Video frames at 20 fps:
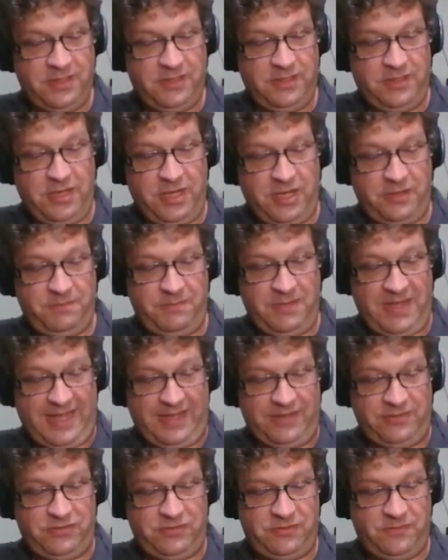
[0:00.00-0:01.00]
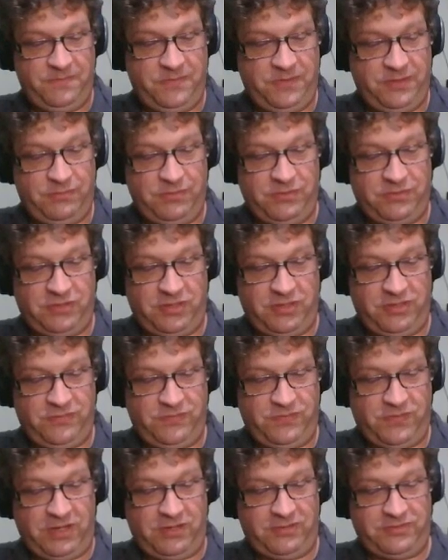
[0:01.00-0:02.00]
None match. Returns
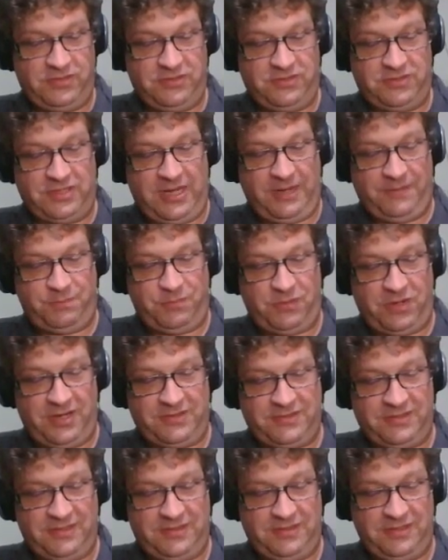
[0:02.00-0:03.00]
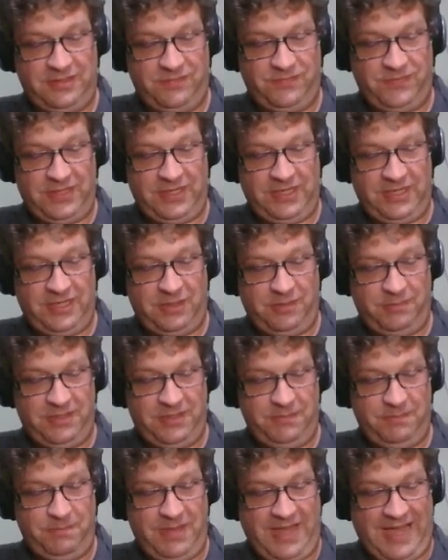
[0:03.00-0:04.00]
false and stops processing if any
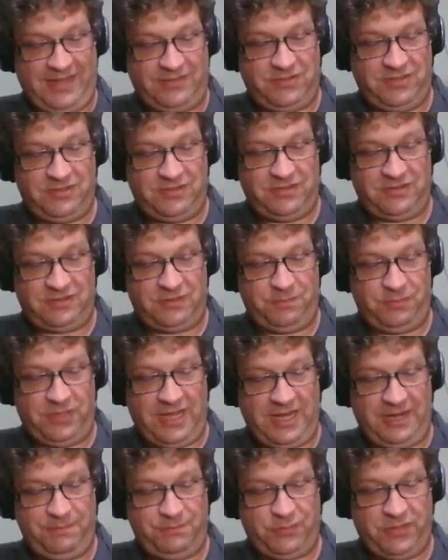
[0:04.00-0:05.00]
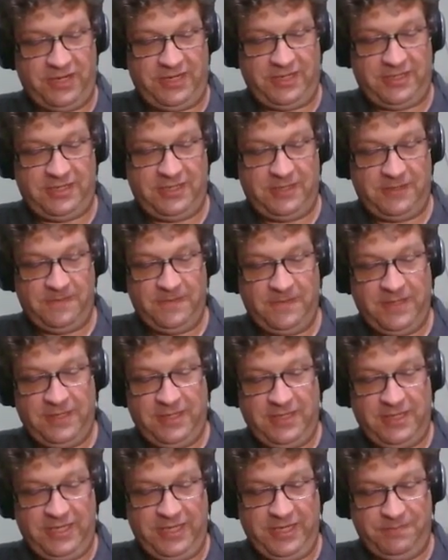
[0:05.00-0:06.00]
element matches a supplied predicate.
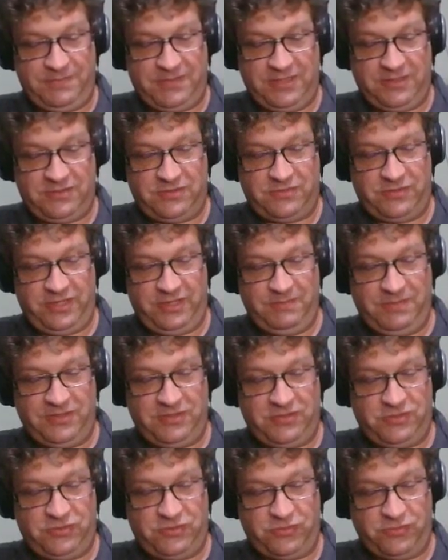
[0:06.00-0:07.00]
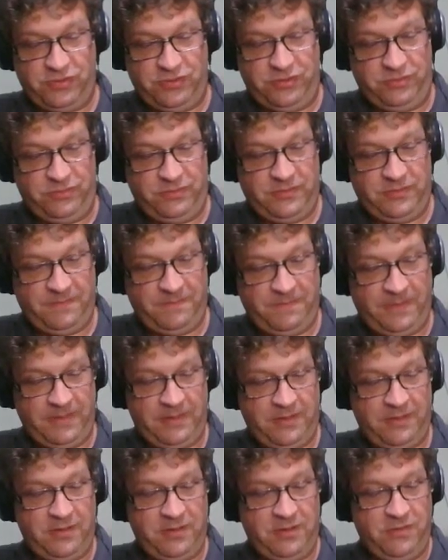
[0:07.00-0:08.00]
Empty stream is true.
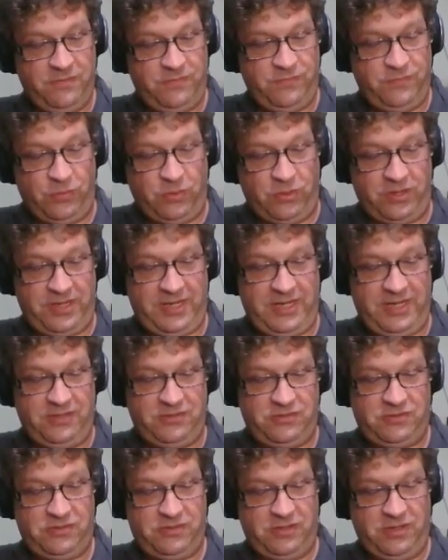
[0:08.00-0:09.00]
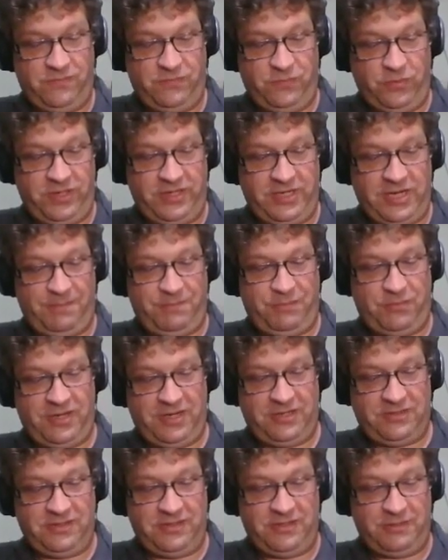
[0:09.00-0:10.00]
For each. Avoid
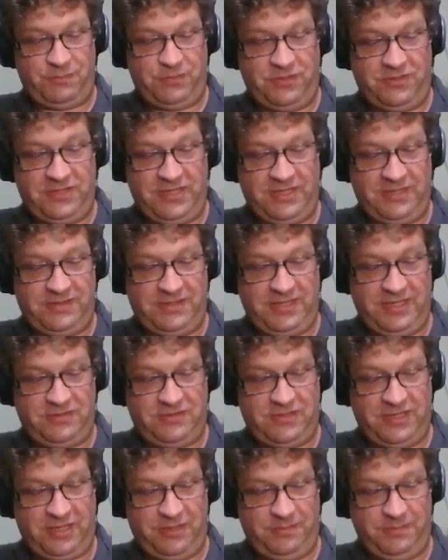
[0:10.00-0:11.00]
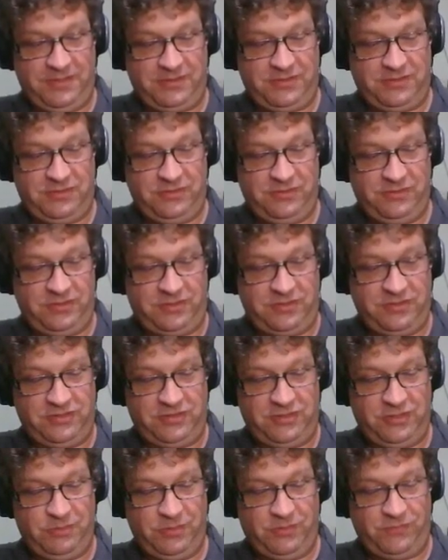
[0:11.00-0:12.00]
operation that presents each element to the
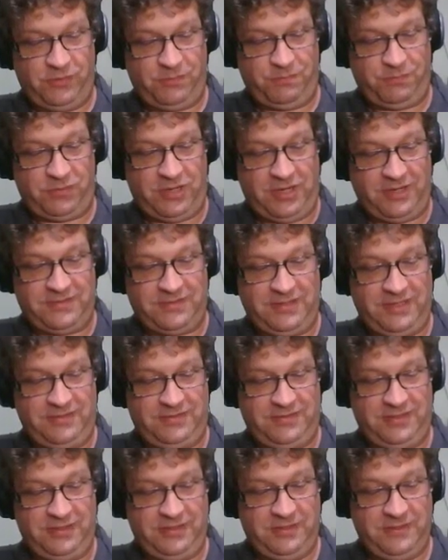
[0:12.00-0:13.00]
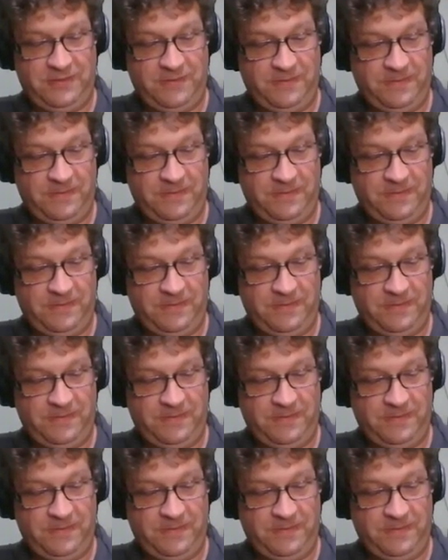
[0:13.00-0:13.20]
consumer for processing.